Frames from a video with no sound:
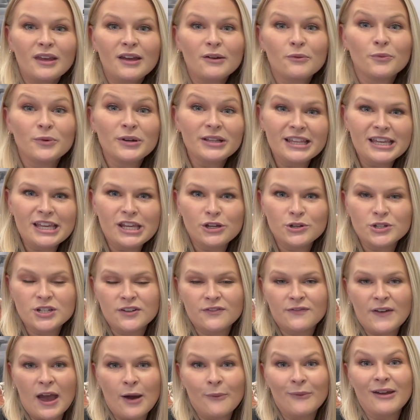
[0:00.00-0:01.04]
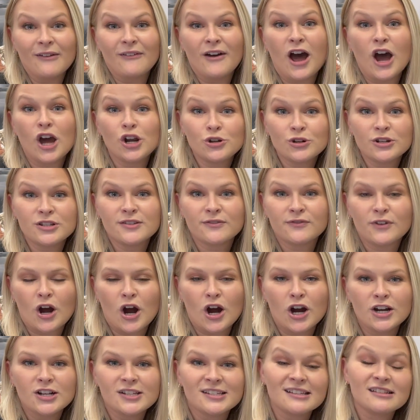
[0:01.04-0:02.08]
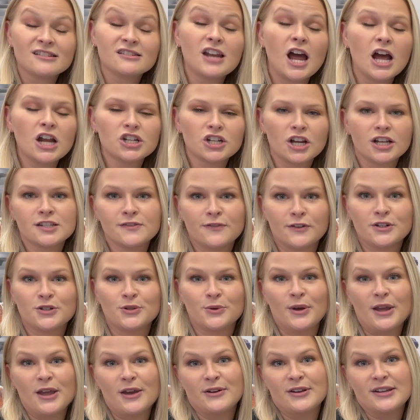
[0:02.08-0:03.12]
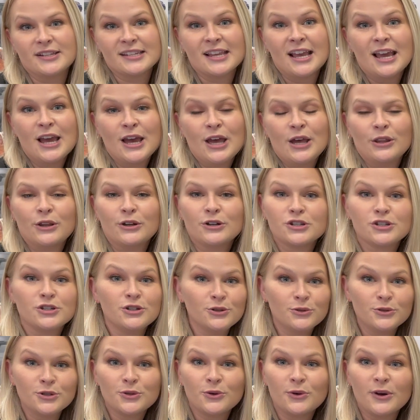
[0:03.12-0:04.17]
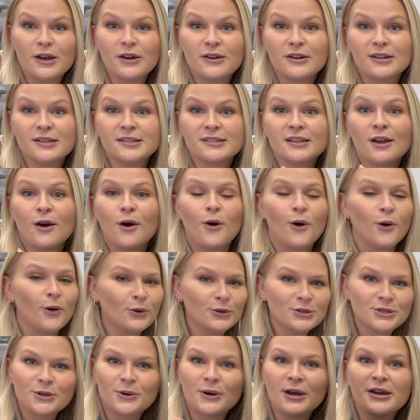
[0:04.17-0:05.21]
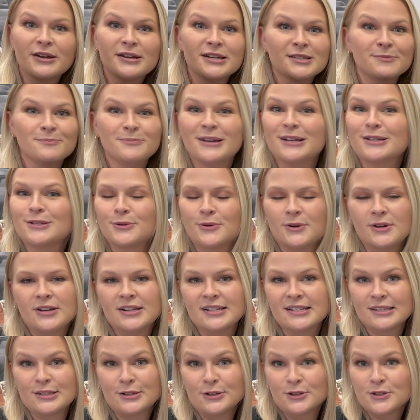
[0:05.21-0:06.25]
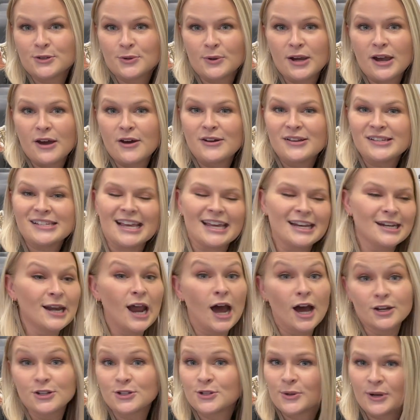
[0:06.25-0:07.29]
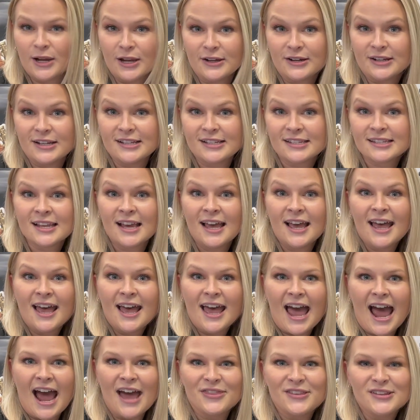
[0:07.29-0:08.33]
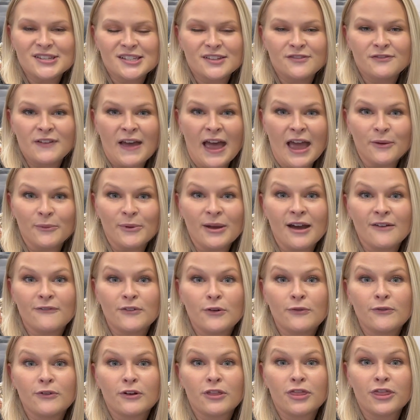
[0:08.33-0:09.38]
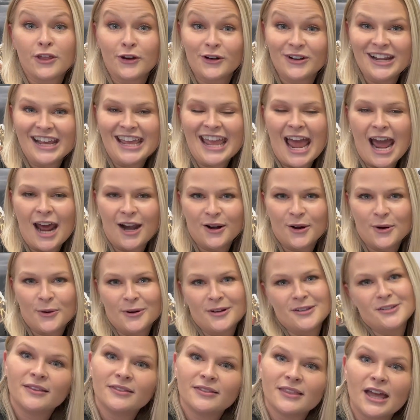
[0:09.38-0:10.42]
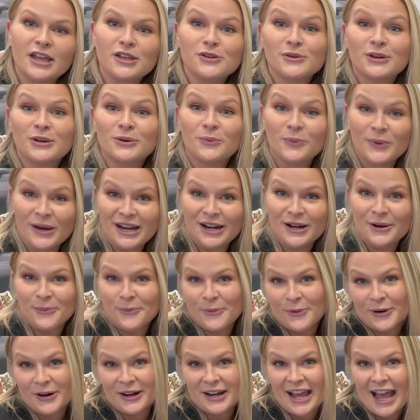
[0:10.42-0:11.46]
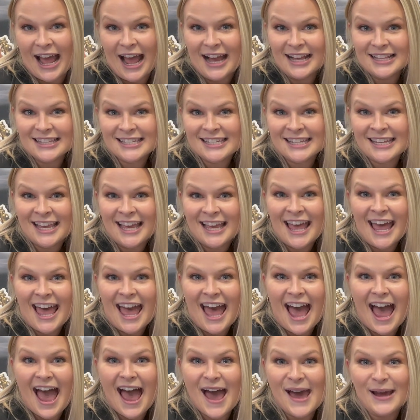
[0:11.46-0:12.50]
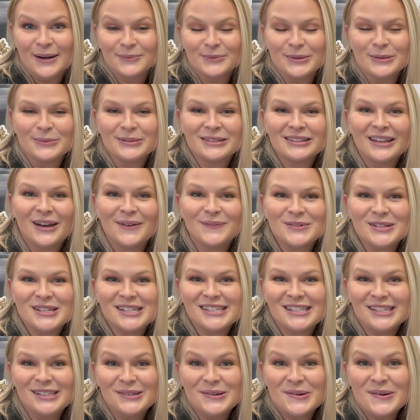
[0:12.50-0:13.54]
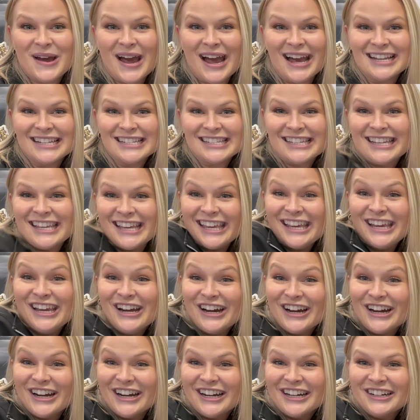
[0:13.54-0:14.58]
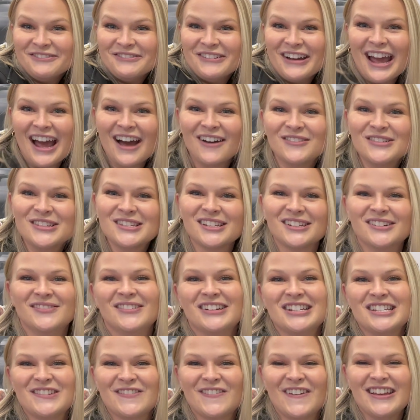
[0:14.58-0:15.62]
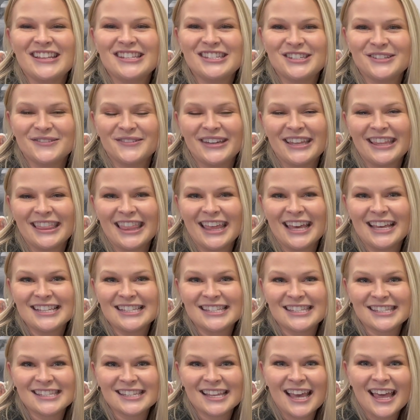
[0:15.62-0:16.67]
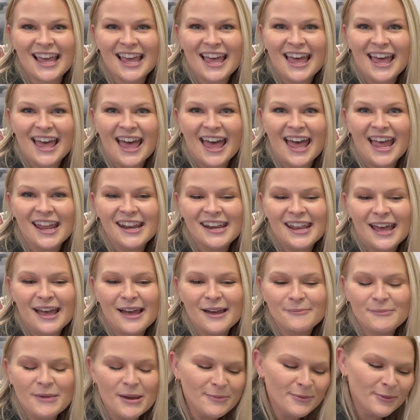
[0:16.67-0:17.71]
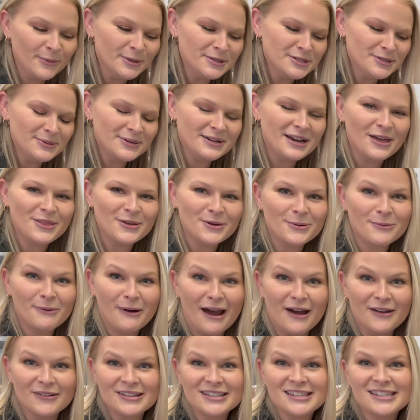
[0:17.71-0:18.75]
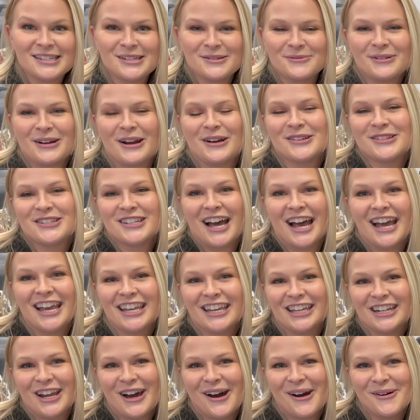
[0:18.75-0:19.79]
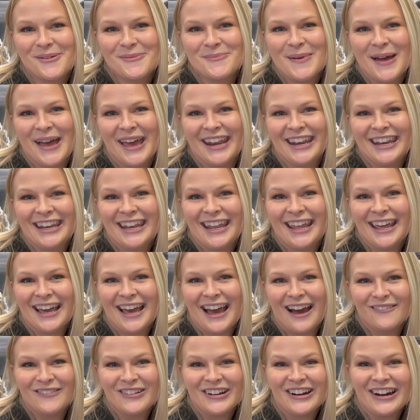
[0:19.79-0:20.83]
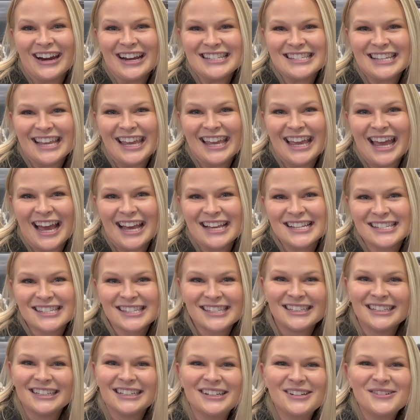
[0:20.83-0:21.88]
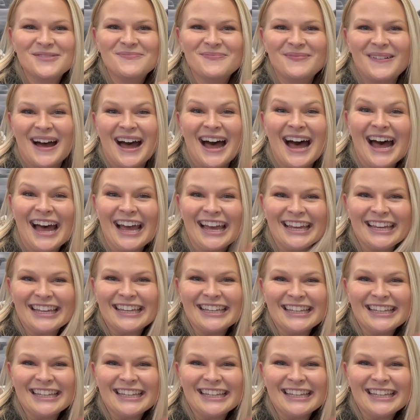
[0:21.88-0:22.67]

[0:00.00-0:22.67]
Really huge event. We have hundreds of cars. It's not just for Toyotas. There's new Toyotas, old Toyotas, big Toyotas, little Toyotas, and non-Toyotas at this event. We have over 30 categories that you could win an award at, and we would love to see you guys here. We have so much fun doing this, and maybe we'll do another round and see what else I can open. Have a great day, guys. Bye.